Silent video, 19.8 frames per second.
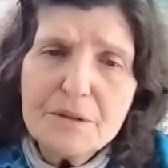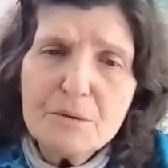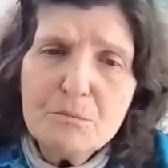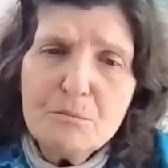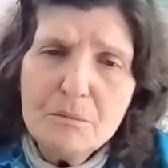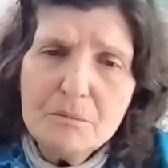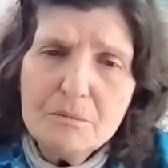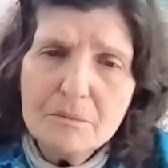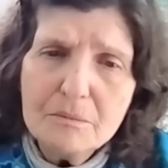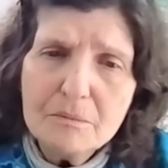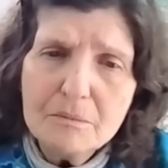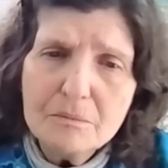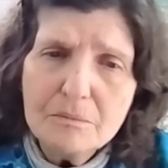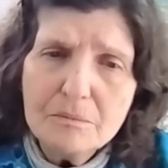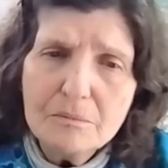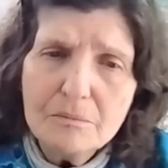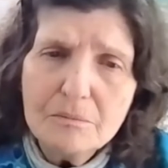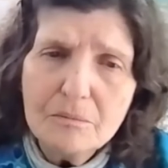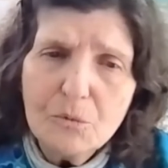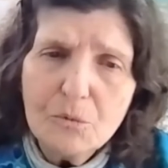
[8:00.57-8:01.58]
them?
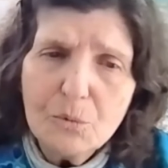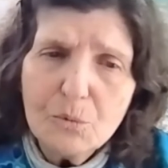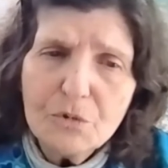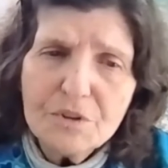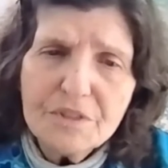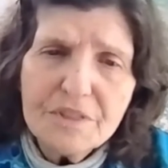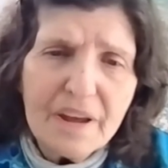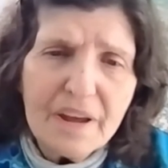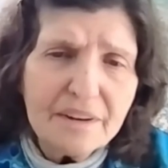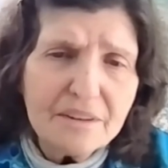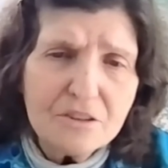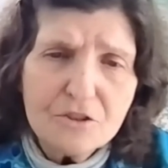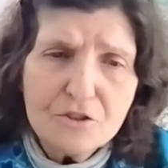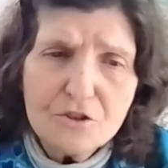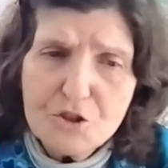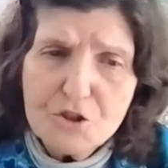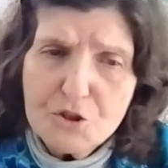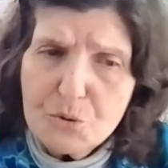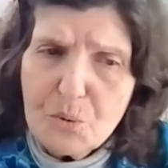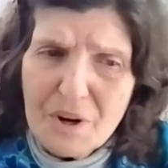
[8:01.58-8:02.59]
Would that
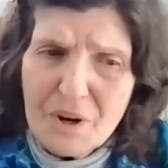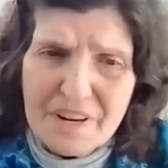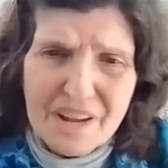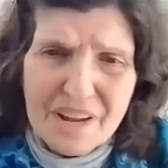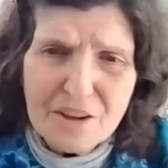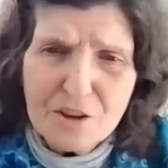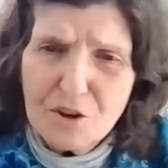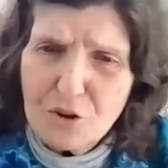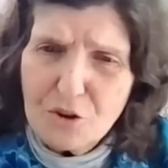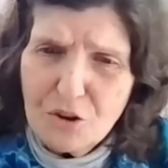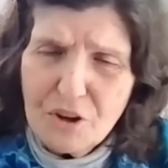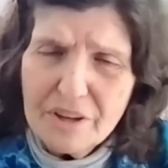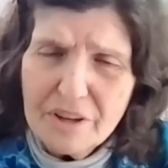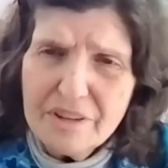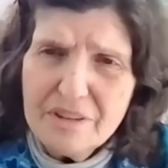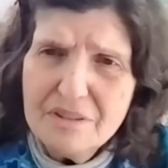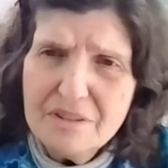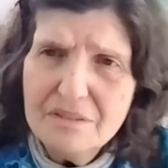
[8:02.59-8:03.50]
do any good?